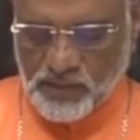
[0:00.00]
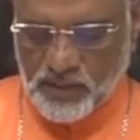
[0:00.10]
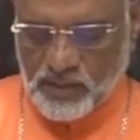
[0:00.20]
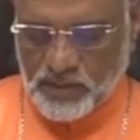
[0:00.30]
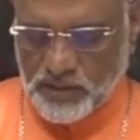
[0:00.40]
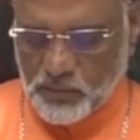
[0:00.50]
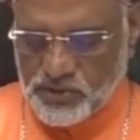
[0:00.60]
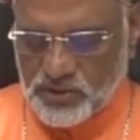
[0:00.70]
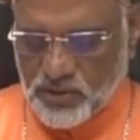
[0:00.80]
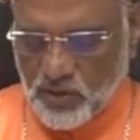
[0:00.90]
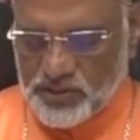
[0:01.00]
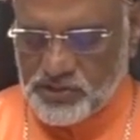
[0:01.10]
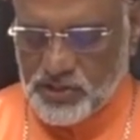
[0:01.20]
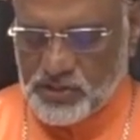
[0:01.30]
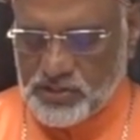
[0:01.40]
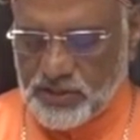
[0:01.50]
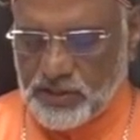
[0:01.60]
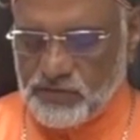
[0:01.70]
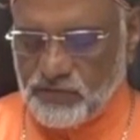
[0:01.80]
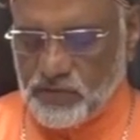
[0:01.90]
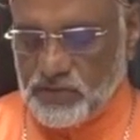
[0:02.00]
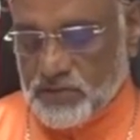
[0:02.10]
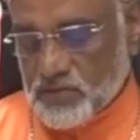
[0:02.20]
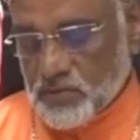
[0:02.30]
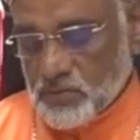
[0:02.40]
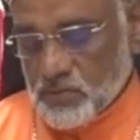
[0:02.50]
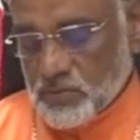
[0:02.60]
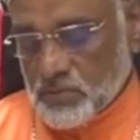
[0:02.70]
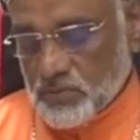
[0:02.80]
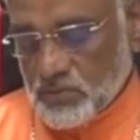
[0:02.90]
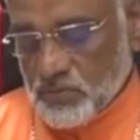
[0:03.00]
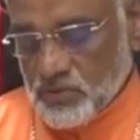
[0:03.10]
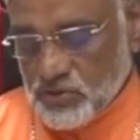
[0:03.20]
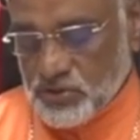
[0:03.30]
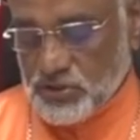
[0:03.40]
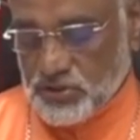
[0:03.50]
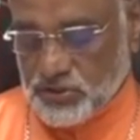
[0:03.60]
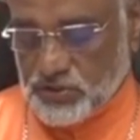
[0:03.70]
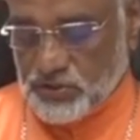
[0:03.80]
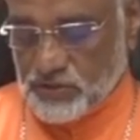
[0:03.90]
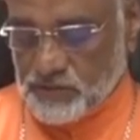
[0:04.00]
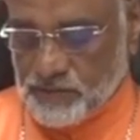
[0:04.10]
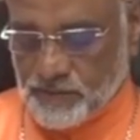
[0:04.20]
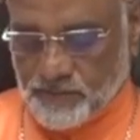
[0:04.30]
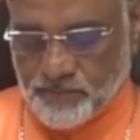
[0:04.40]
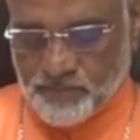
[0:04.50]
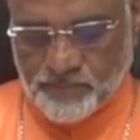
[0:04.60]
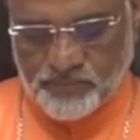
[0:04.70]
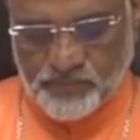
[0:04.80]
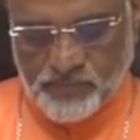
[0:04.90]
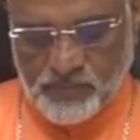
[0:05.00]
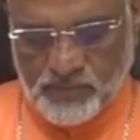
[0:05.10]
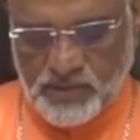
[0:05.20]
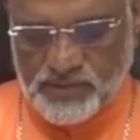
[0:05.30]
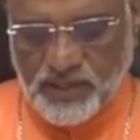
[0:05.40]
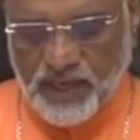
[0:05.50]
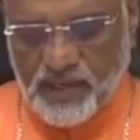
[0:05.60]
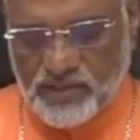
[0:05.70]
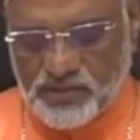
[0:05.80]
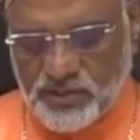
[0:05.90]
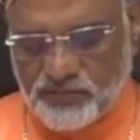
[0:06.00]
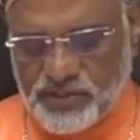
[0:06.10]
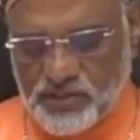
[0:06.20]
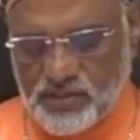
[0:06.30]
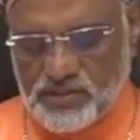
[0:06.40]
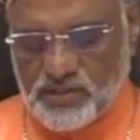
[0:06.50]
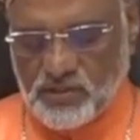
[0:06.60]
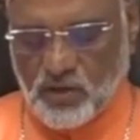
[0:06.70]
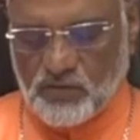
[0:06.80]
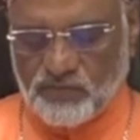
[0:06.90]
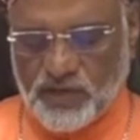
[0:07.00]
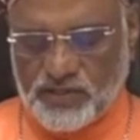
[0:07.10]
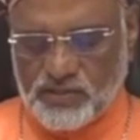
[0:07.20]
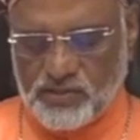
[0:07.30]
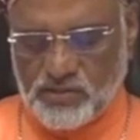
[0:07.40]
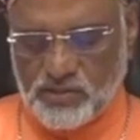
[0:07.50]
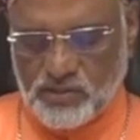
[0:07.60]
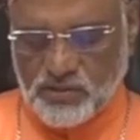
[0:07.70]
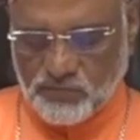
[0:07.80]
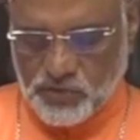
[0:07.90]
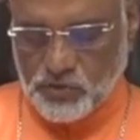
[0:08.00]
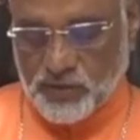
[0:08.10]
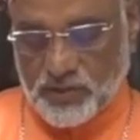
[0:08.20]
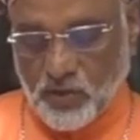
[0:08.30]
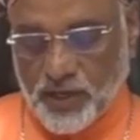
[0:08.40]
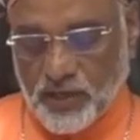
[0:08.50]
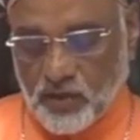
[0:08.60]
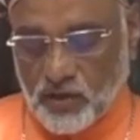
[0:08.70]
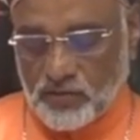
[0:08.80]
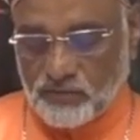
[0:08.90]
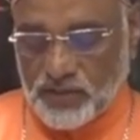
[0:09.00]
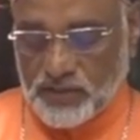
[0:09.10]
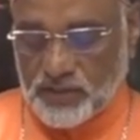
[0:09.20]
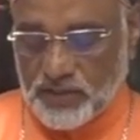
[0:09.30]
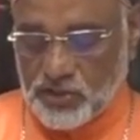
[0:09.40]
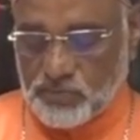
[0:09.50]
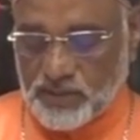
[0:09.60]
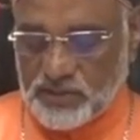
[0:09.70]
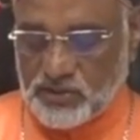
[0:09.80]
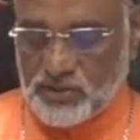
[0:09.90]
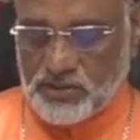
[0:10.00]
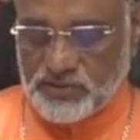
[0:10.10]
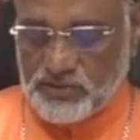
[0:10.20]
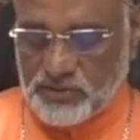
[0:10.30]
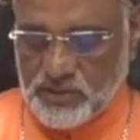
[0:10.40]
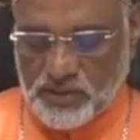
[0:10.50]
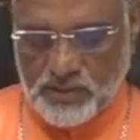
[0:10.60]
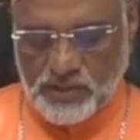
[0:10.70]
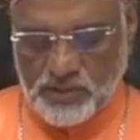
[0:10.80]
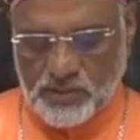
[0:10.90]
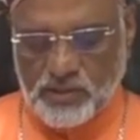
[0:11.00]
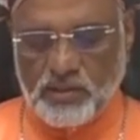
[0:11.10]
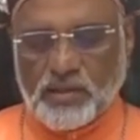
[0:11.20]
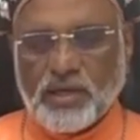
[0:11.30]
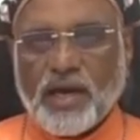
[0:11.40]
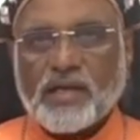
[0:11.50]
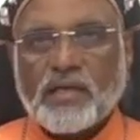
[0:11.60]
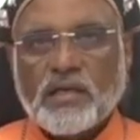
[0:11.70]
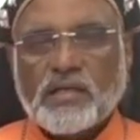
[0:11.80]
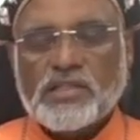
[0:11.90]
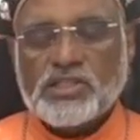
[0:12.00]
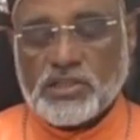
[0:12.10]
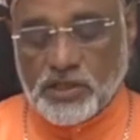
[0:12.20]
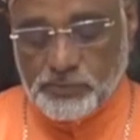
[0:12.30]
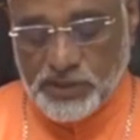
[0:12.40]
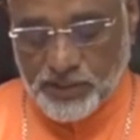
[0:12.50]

He was in constant search for the true church. The scandalous divisions and conflicts which were going on within his mother church radically disturbed him.